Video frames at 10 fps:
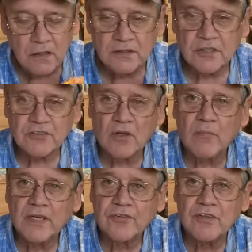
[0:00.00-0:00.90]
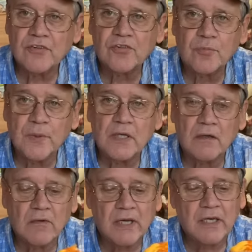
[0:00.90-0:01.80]
Just don't make sense to spend
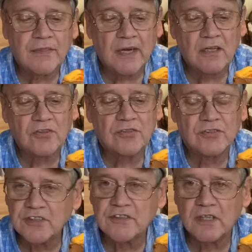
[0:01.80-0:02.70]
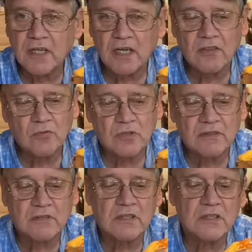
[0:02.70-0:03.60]
no 80,000, 60,000,
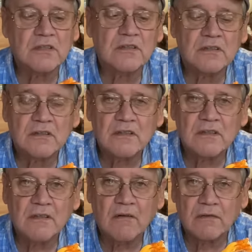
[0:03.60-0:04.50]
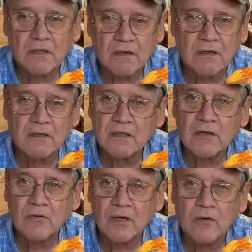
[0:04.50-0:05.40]
whatever it is, on a car that
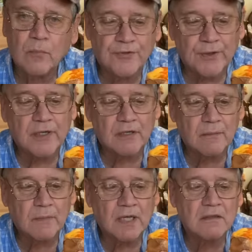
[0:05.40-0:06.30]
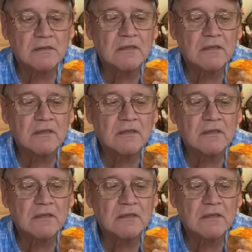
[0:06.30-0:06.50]
don't go but 300 miles.